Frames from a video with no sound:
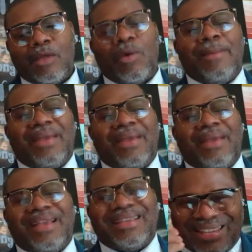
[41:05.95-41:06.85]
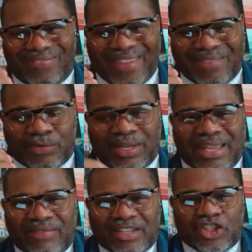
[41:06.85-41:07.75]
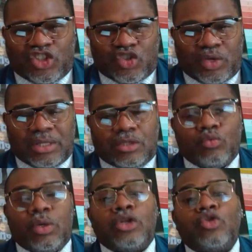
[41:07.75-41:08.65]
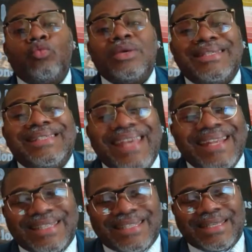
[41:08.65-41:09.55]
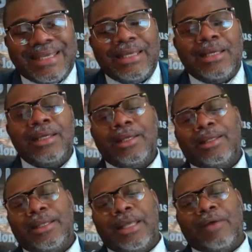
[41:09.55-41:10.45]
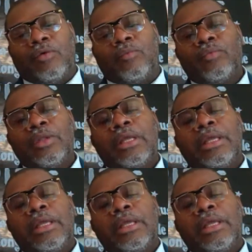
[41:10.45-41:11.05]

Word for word: Why? Because God is faithful to give us the strength to what? To resist the devil.